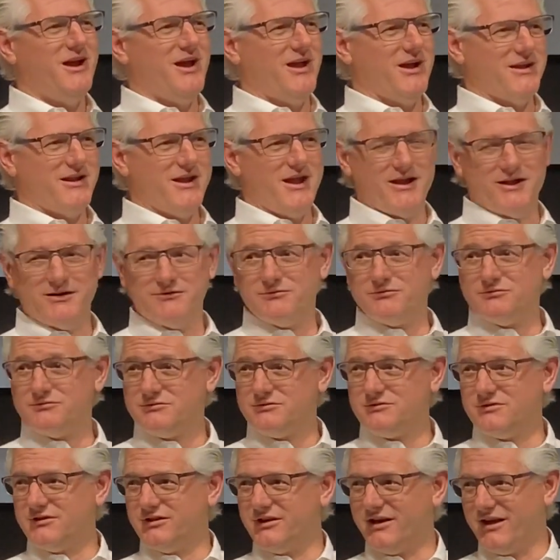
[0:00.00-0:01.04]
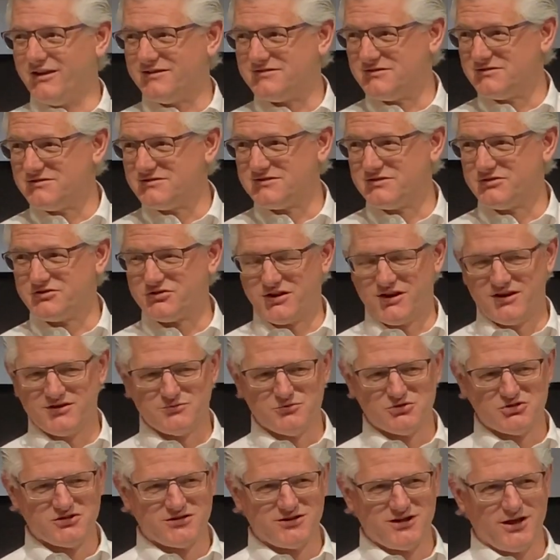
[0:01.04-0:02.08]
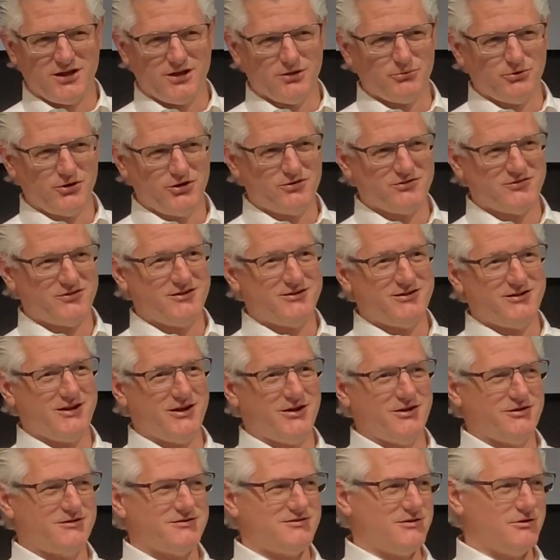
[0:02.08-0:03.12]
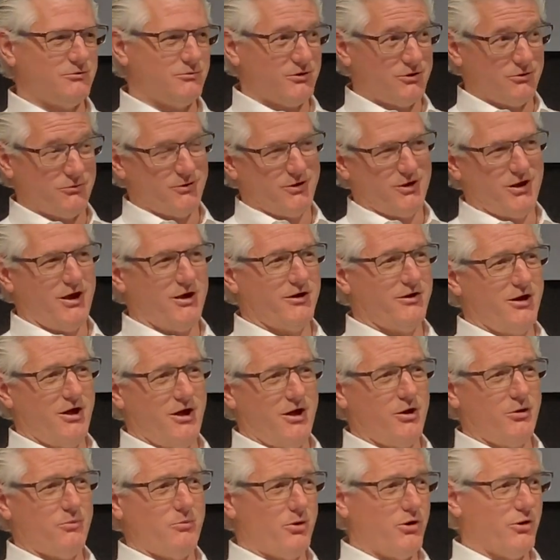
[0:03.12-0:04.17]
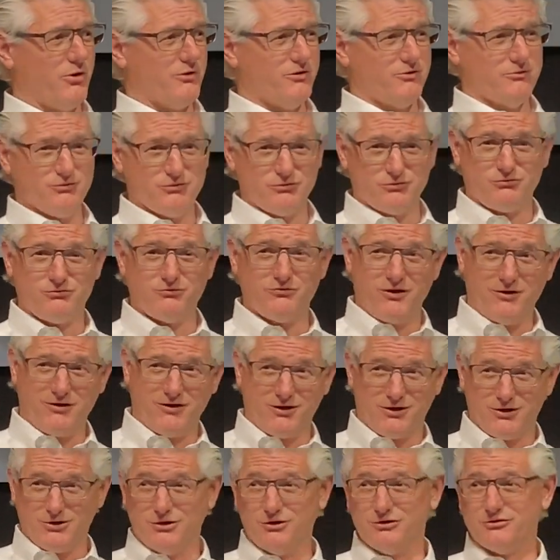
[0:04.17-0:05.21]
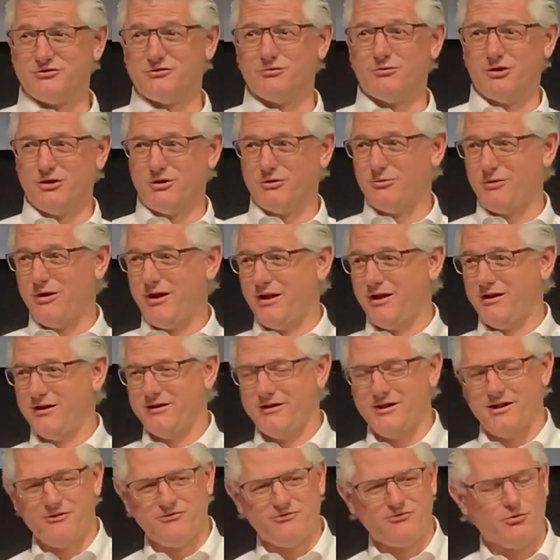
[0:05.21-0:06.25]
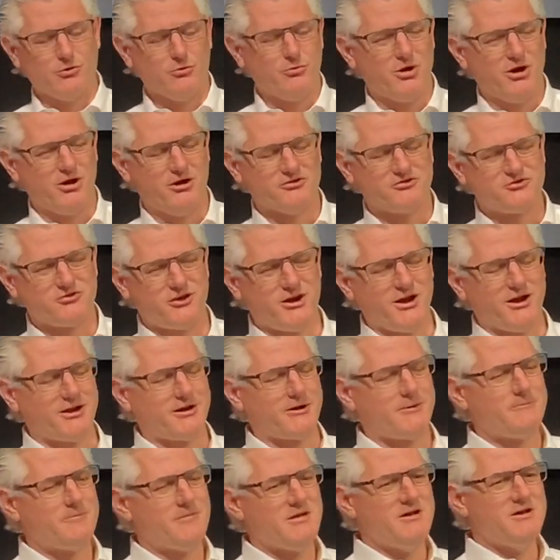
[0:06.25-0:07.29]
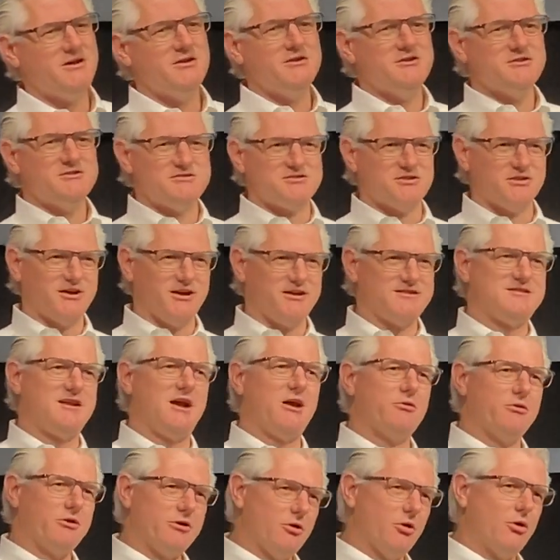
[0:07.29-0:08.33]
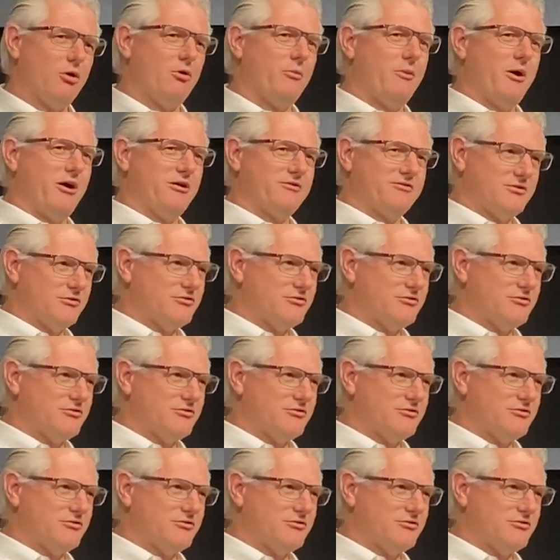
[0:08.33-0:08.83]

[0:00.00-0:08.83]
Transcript: and then in essence, the transmission calibrators had to guarantee when he went out in auto mode, it was very close to what he ran on that 4-mile track. So that's how we go about